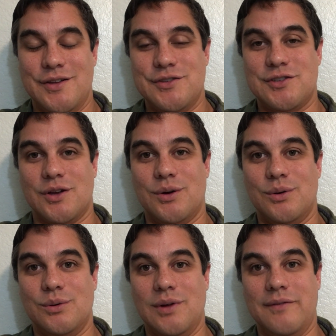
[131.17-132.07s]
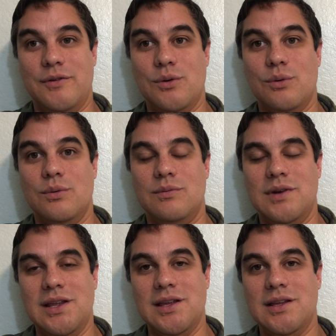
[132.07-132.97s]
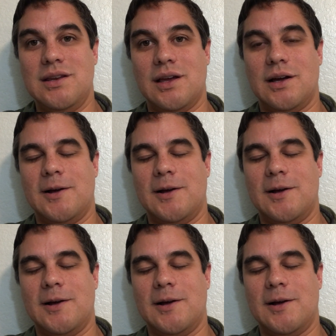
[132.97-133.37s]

So if you need